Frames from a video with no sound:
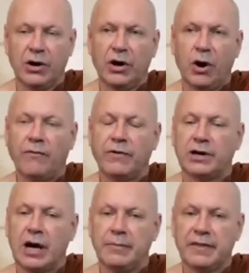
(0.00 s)

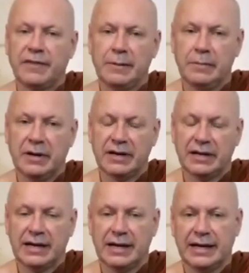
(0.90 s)
overcoming them.
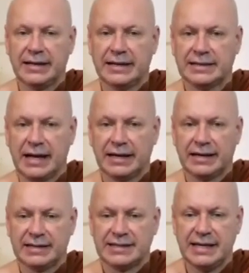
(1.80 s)
Yeah, it is
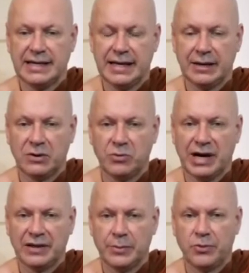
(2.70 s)
like seeing
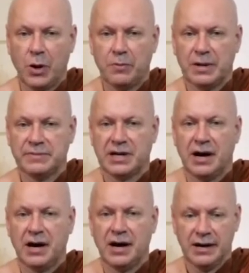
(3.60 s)
where the problems
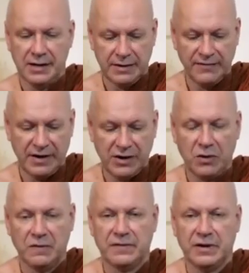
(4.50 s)
are very
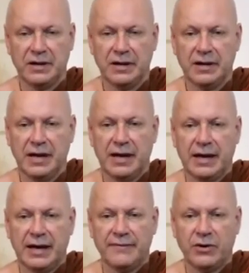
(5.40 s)
often.
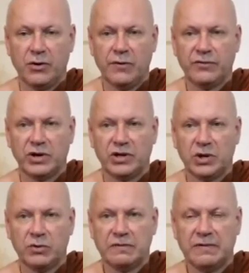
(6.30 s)
And very often what
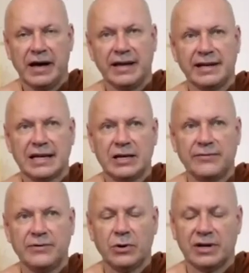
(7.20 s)
you will find is that
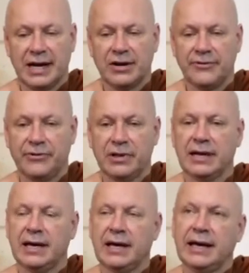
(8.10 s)
if you look
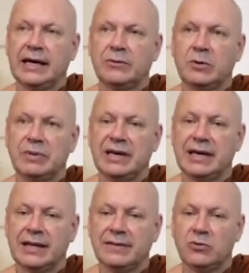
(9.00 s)
carefully, it will
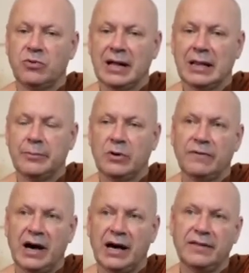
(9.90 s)
be in the realm
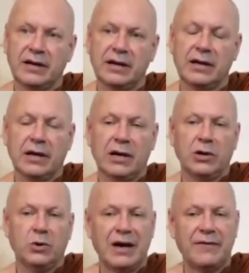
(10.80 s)
of either
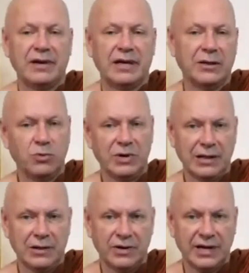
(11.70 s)
you have ill
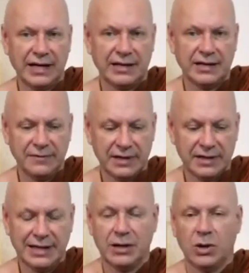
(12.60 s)
will or
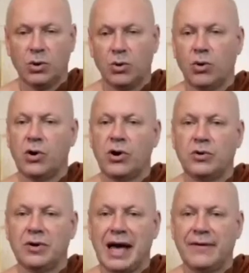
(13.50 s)
negativity, or
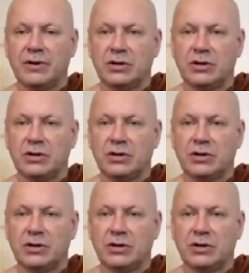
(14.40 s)
you have